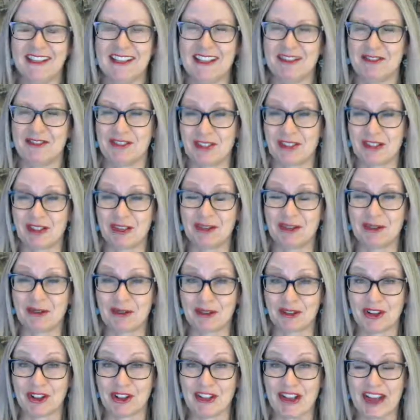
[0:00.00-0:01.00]
if you can
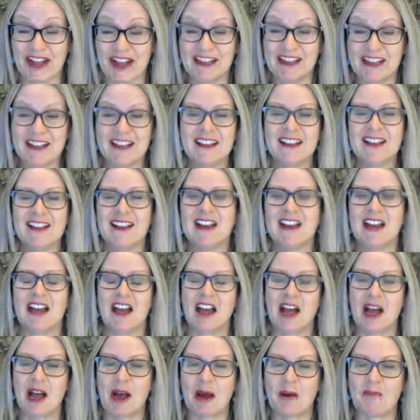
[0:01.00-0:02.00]
call it that,
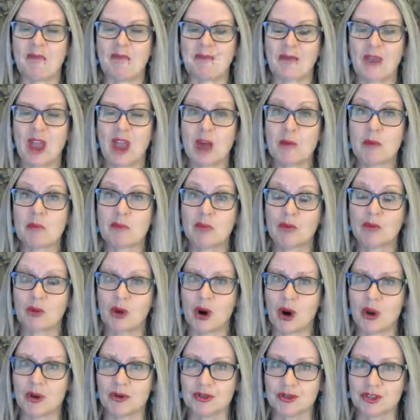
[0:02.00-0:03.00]

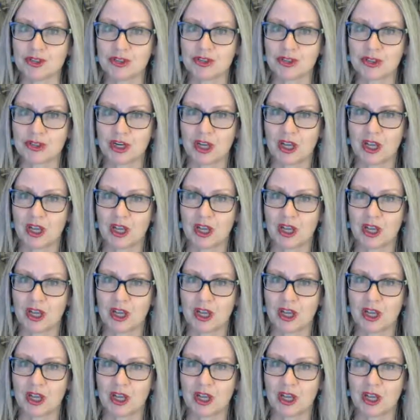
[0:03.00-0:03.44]
approach